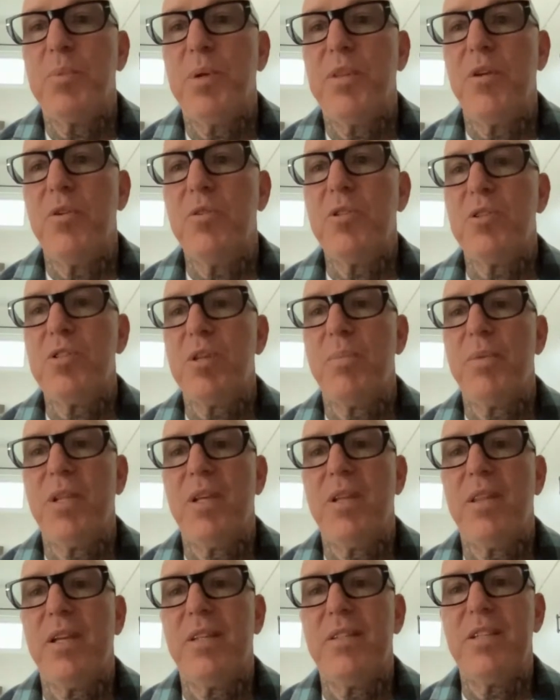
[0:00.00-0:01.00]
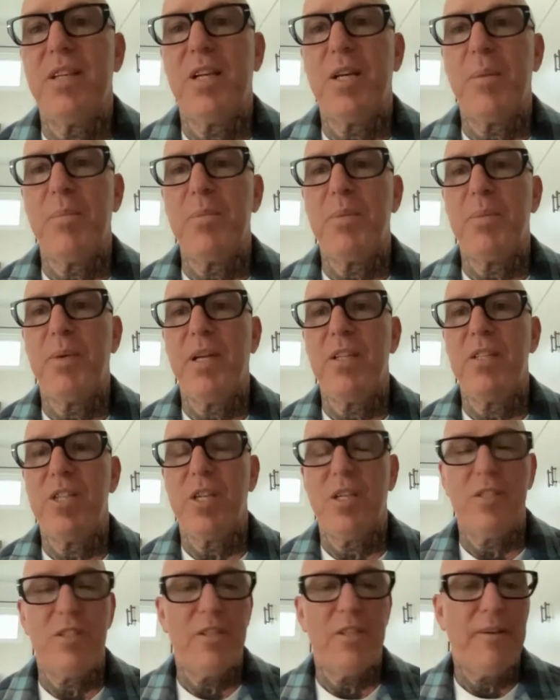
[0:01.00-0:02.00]
but those are some of the things that come to mind,
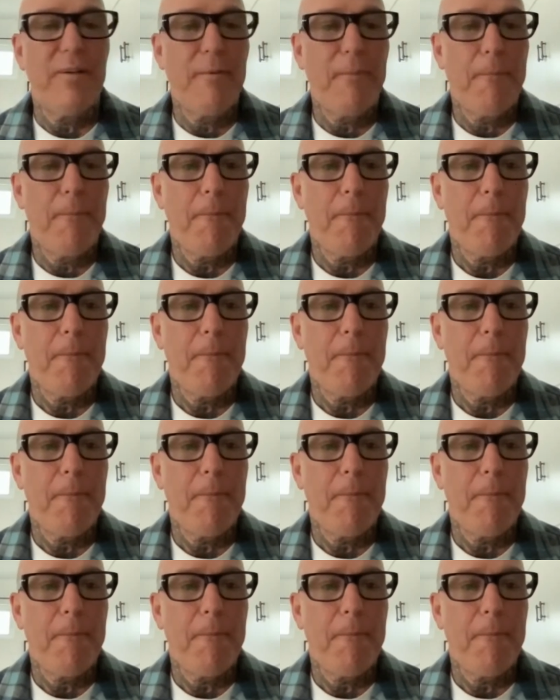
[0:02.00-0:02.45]
Justin.